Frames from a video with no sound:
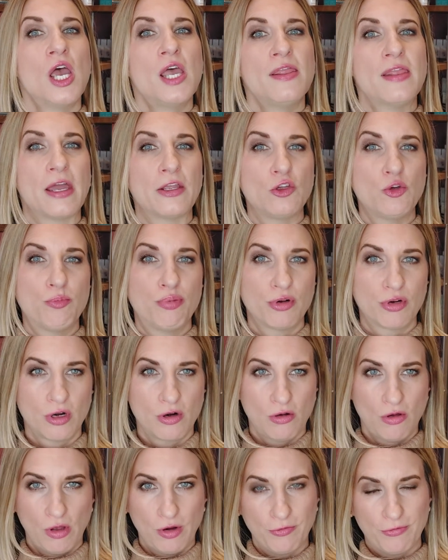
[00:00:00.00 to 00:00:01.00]
that you put
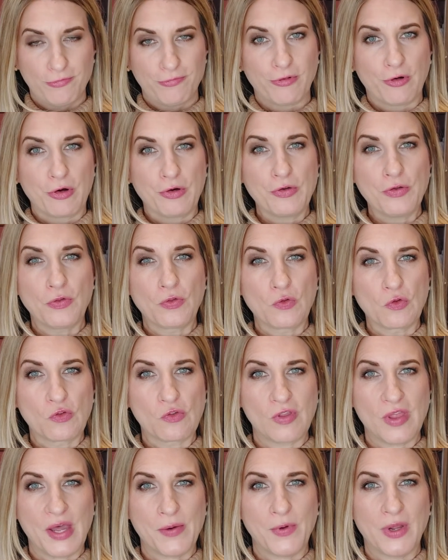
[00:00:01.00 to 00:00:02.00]
it on first,
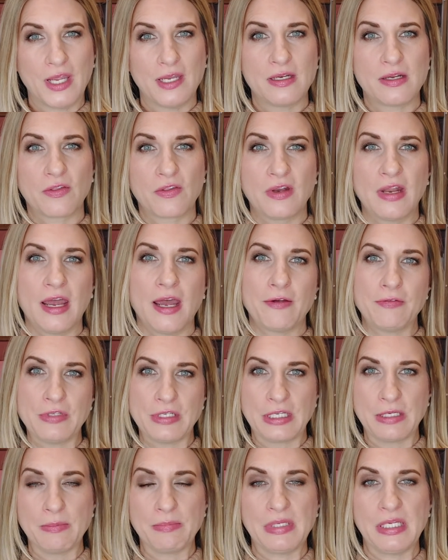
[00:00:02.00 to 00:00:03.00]
so that way it doesn't have to
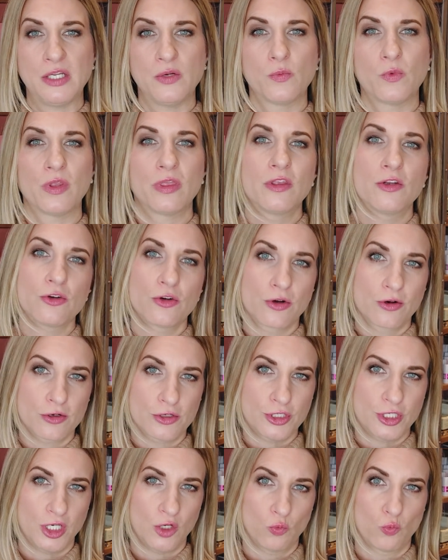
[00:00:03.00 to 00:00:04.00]
compete with the
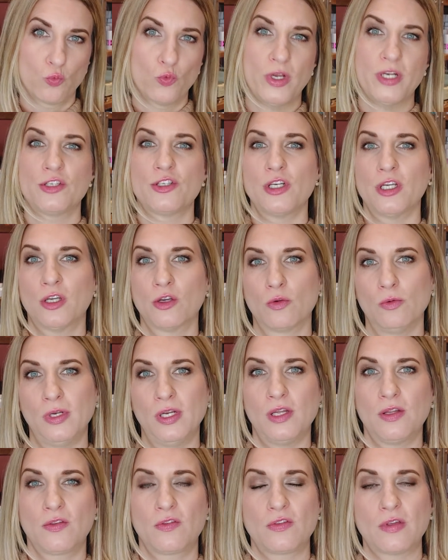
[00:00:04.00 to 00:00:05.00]
nourishing, rich
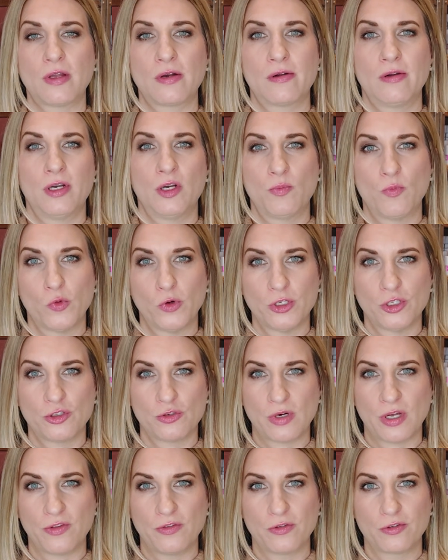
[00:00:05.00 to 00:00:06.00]
ingredients that are in a
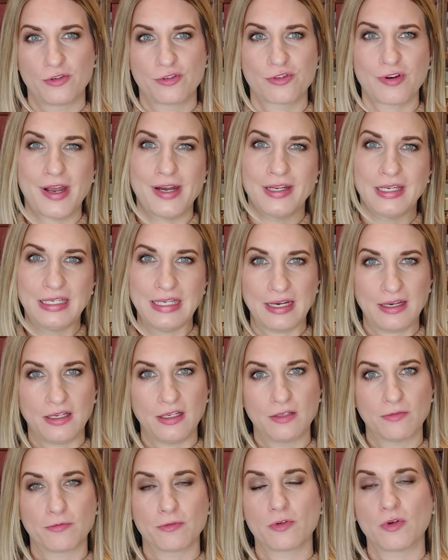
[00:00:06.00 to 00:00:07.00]
moisturizer to try to get
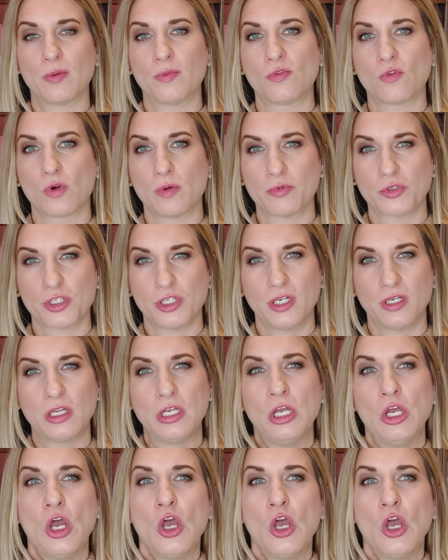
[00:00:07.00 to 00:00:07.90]
in for absorption.